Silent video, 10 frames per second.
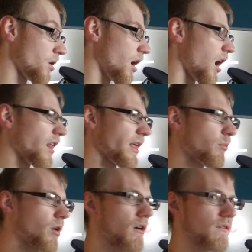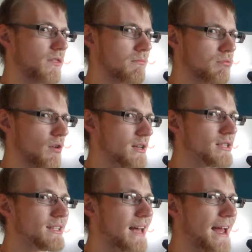Are they worth the price
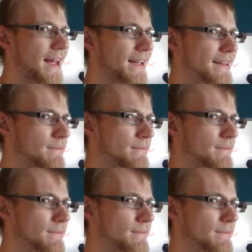tag?